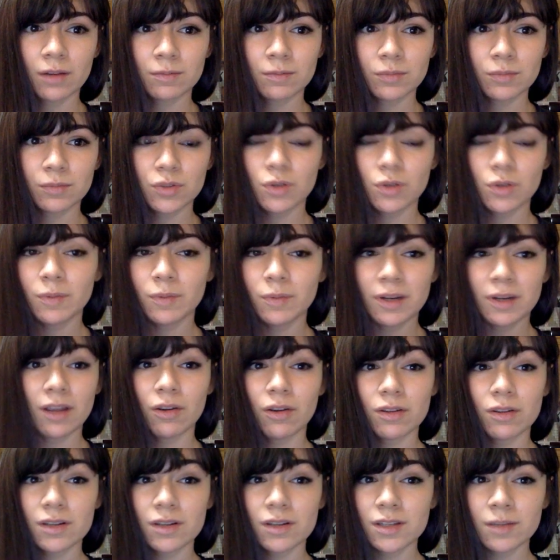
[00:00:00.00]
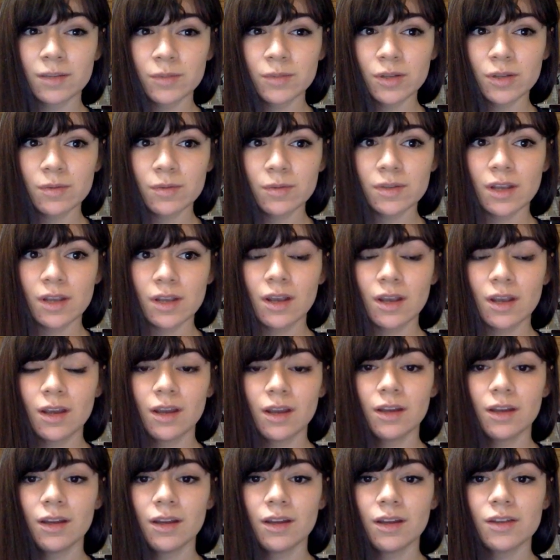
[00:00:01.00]
too many other symptoms,
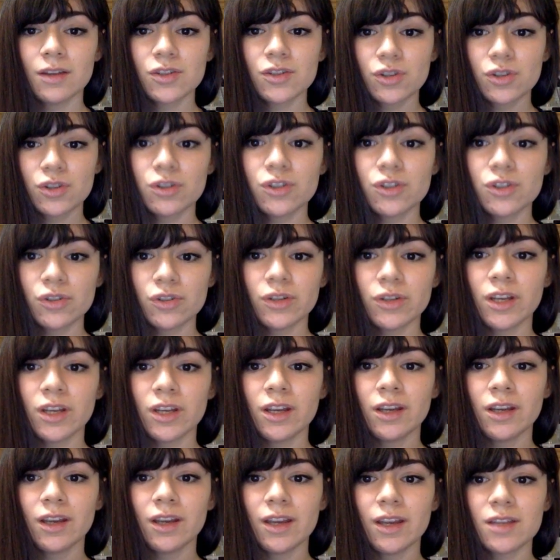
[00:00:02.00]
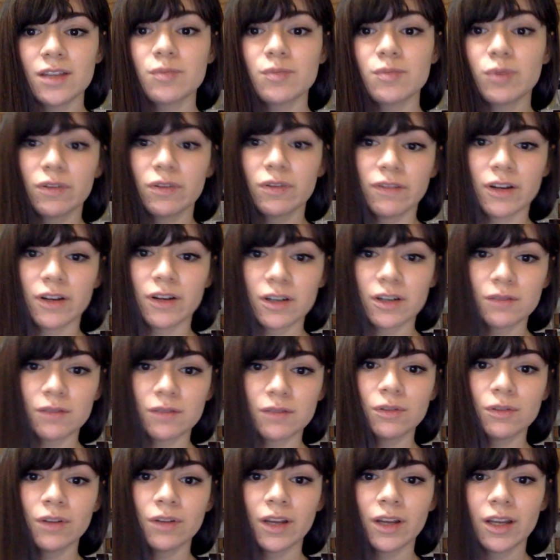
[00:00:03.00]
surgery is
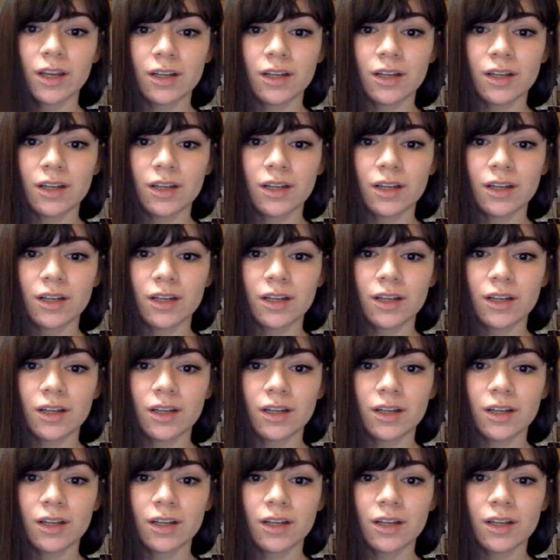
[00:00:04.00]
preferable